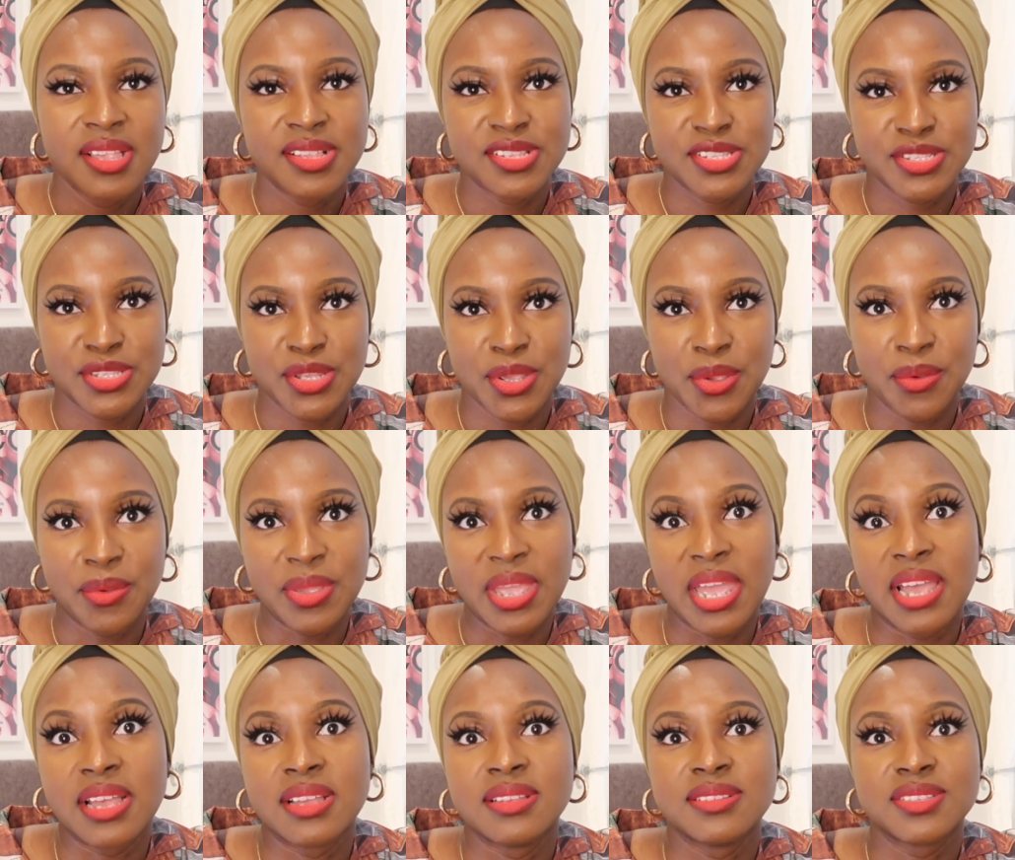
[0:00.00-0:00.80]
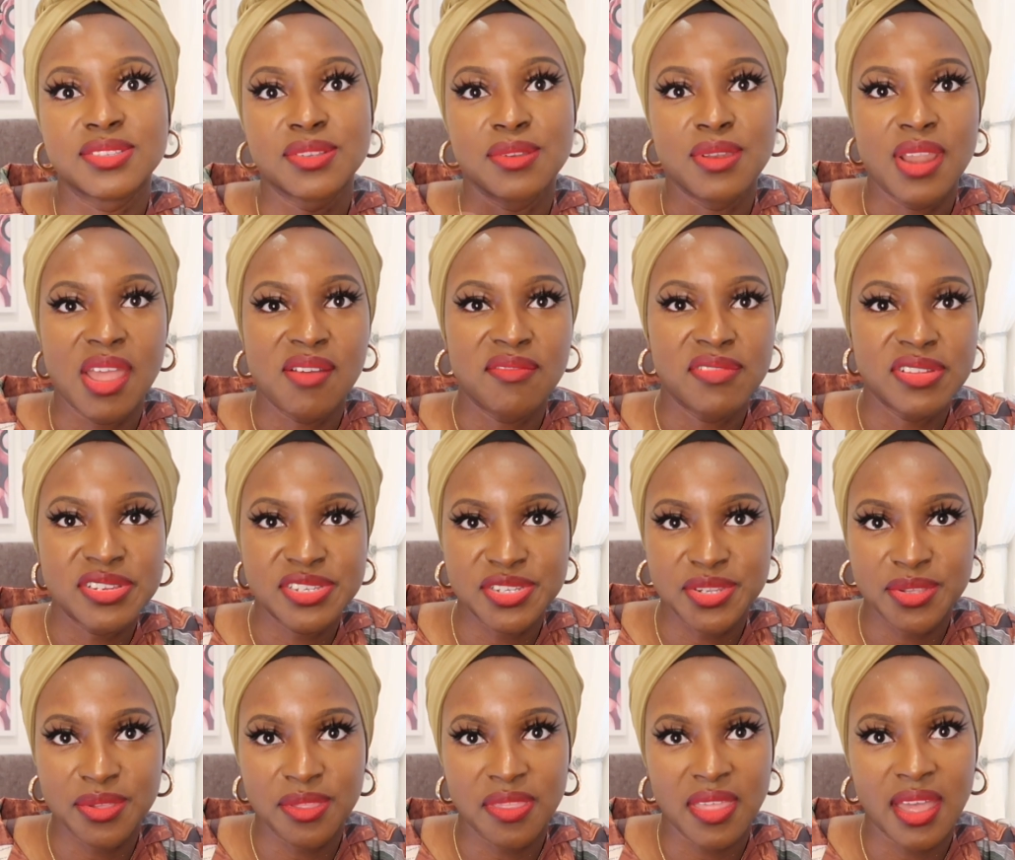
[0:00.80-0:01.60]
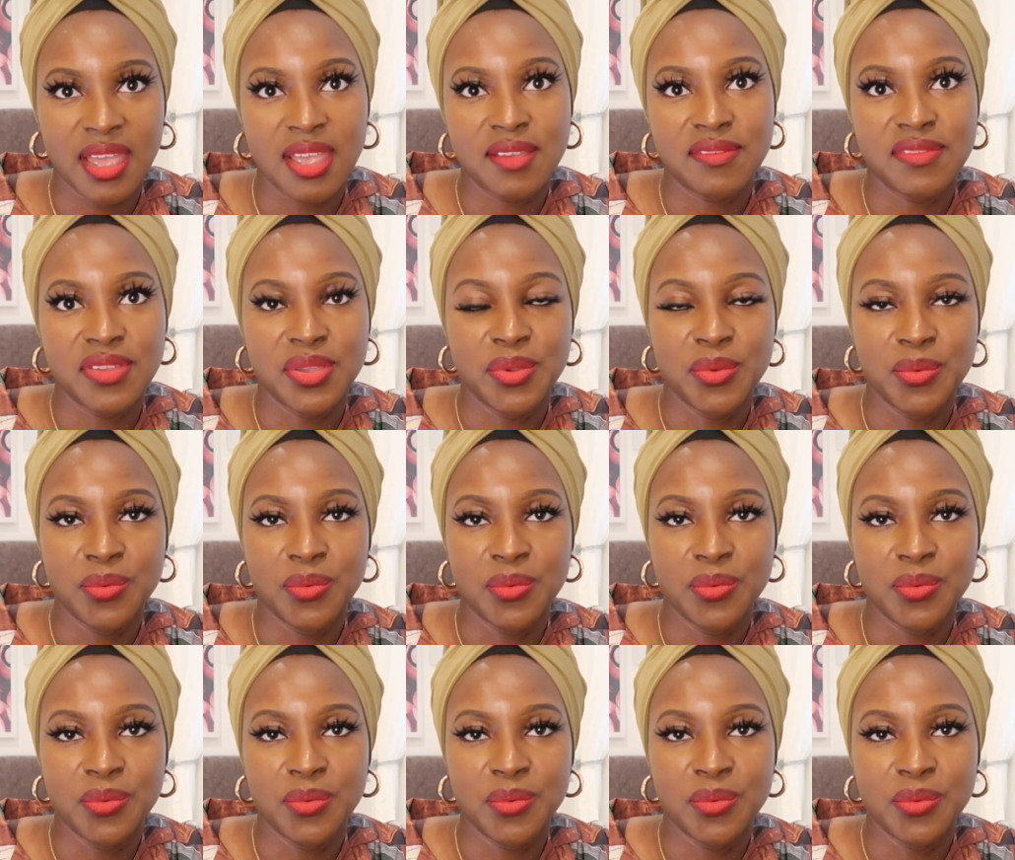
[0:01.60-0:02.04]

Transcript: So yeah, so never do that